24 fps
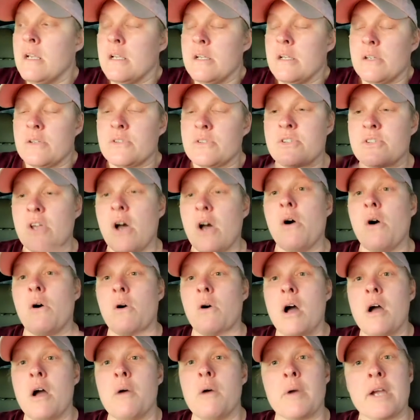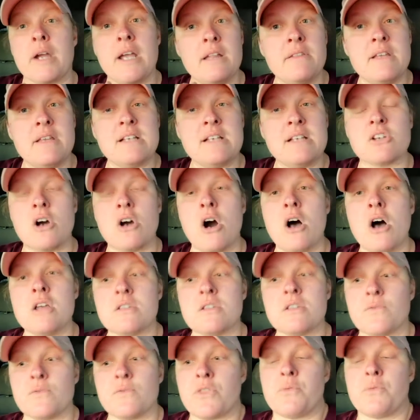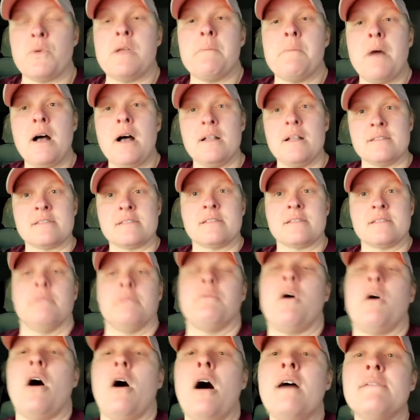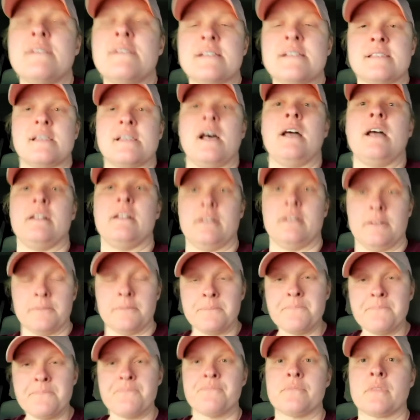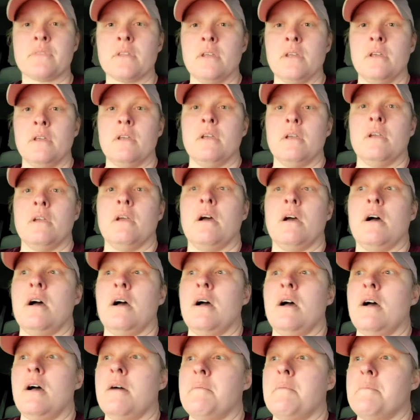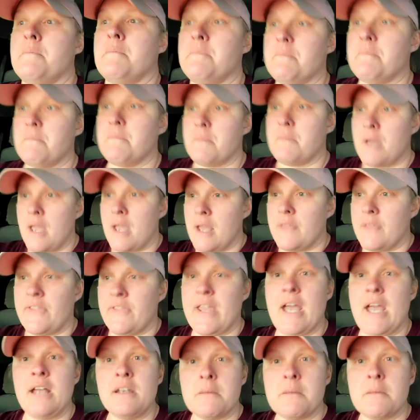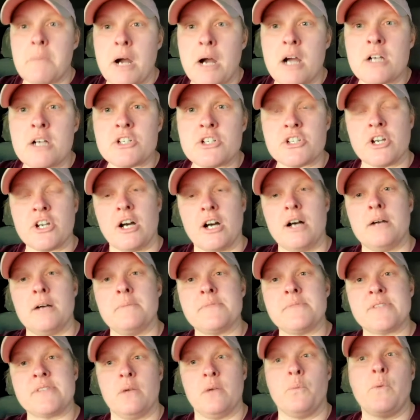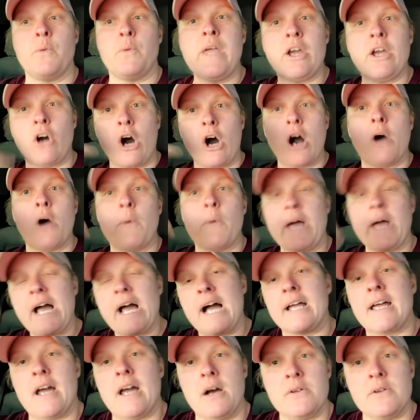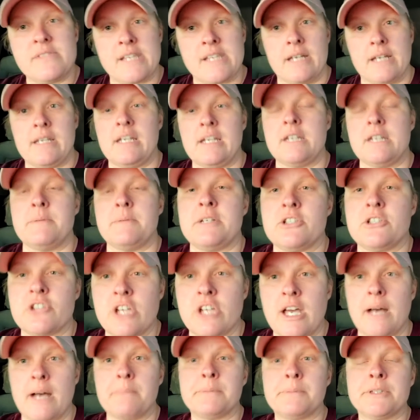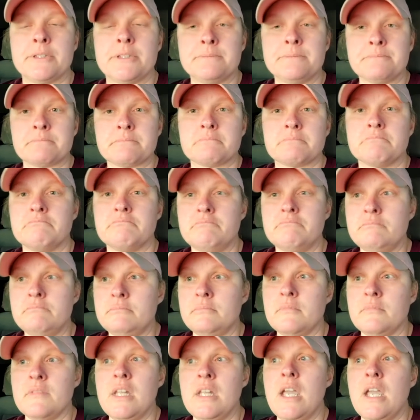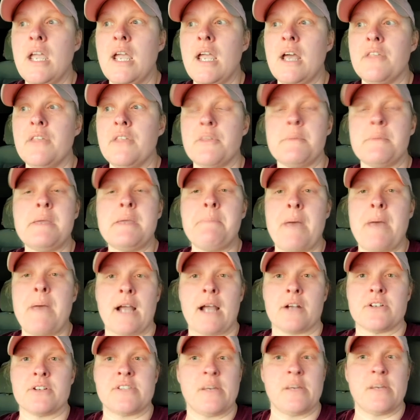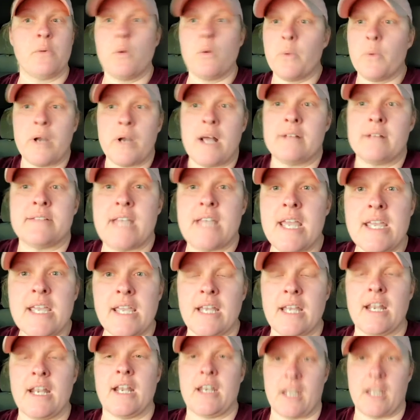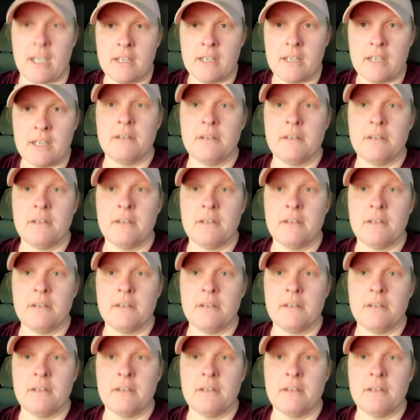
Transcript: So we're getting these calls for three months. All of a sudden, um, the end of March comes and we call, we got cows that need to be shipped. And the meat packers say, well, we're not taking any.